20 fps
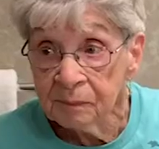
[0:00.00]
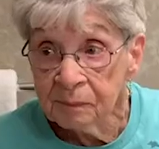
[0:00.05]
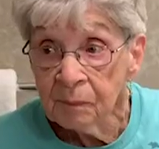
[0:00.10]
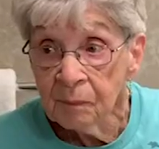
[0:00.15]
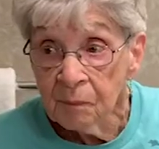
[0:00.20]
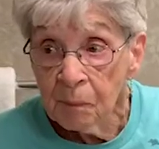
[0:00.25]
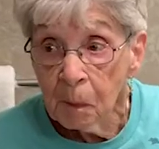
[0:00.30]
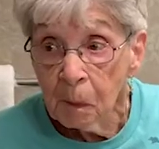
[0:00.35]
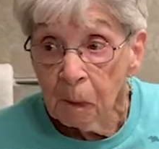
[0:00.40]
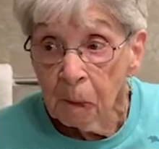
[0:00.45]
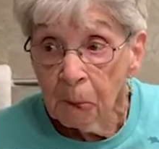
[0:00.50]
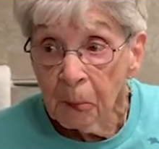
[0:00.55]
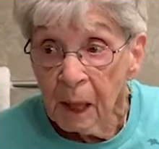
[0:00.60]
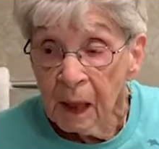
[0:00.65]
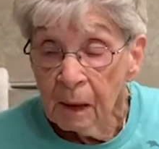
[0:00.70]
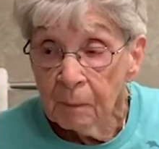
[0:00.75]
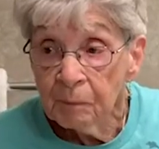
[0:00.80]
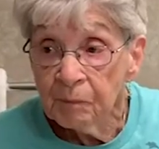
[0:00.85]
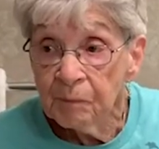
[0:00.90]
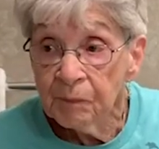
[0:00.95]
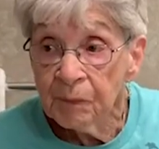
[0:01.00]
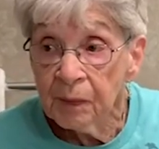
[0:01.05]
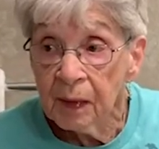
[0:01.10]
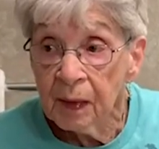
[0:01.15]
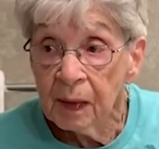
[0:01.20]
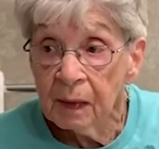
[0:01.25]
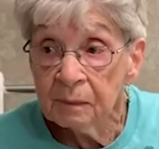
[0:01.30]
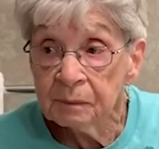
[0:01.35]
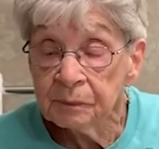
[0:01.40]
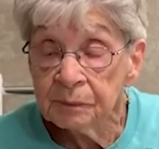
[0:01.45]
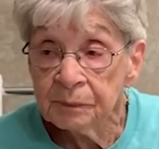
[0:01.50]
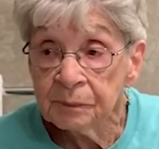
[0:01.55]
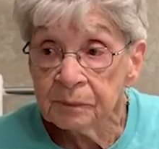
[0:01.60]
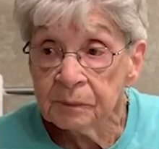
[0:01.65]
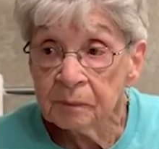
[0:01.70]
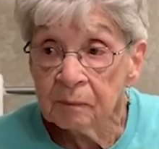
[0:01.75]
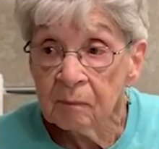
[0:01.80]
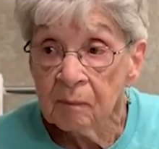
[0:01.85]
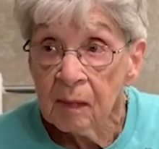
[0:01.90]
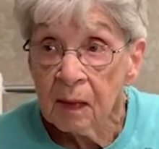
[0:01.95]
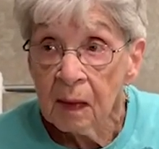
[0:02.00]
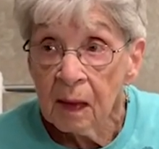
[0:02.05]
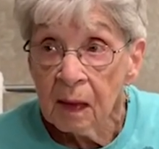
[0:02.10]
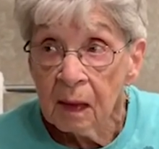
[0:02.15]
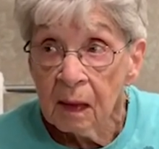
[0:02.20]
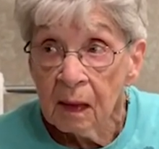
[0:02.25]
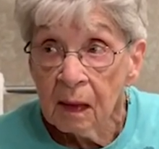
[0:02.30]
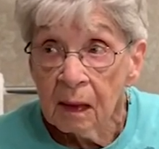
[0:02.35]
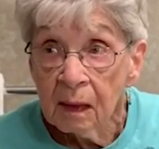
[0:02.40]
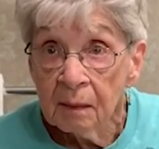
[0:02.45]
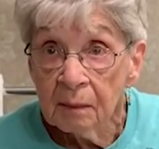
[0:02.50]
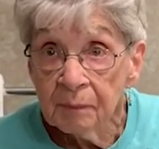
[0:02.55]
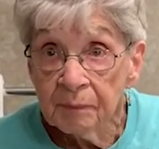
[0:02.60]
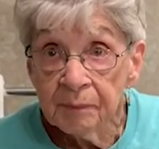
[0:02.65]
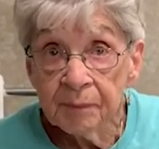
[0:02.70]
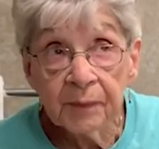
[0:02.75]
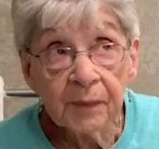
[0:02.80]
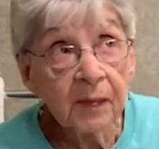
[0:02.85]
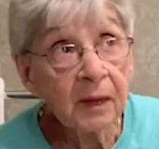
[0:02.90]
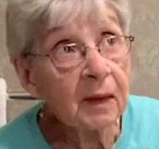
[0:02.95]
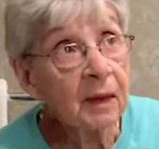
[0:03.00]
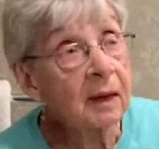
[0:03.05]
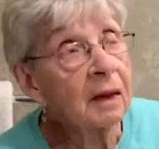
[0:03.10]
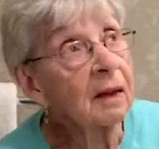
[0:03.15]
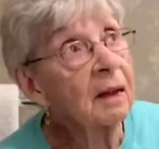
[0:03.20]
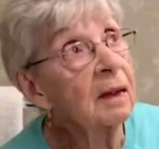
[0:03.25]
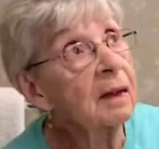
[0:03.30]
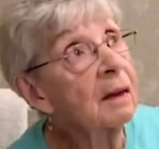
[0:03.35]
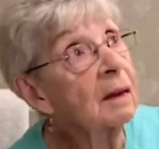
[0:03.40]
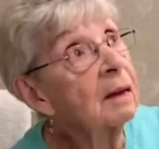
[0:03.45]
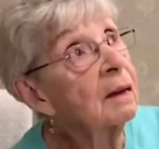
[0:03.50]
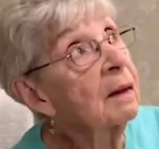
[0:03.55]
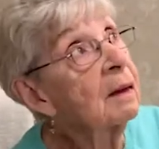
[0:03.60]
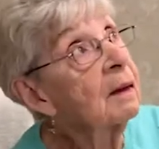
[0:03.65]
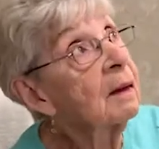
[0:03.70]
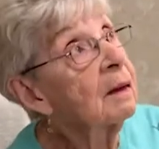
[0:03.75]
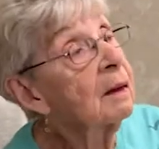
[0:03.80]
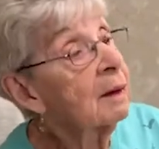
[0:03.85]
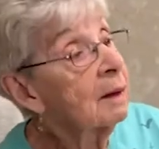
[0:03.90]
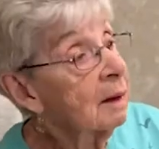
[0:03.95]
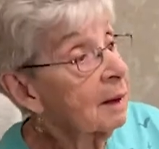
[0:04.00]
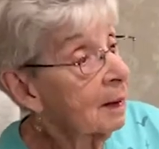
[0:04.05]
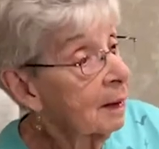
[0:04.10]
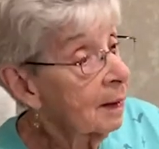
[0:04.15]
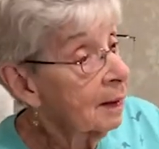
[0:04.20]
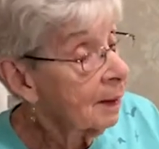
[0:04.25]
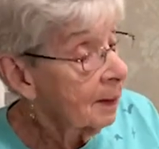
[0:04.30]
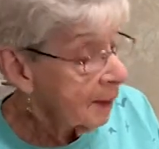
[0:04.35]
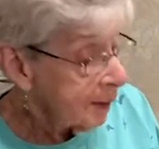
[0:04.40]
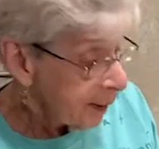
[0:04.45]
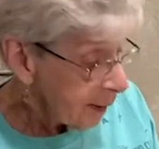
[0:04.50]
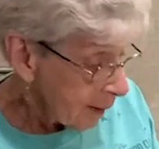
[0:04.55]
one place in my room that had some dust. But no, I